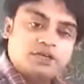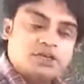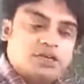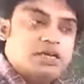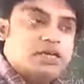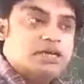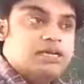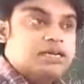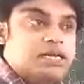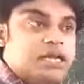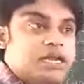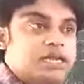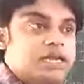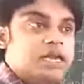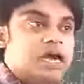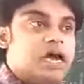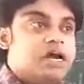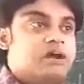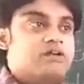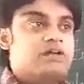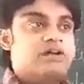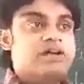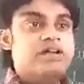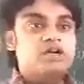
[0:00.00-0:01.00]
nearly
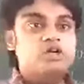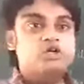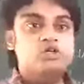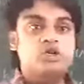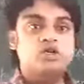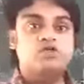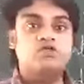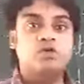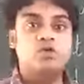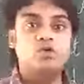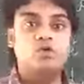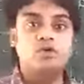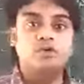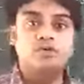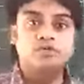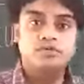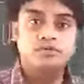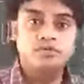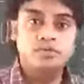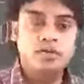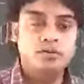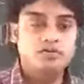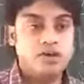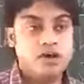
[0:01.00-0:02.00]
100 years of rule,
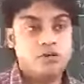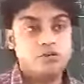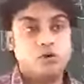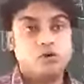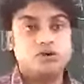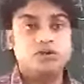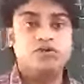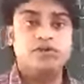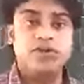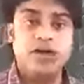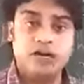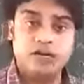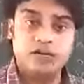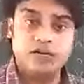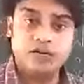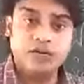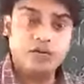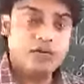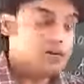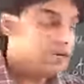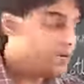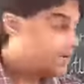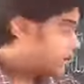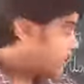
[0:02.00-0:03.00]
in fact more than that.
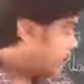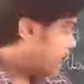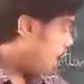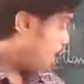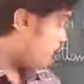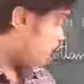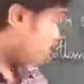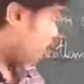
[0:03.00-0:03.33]
After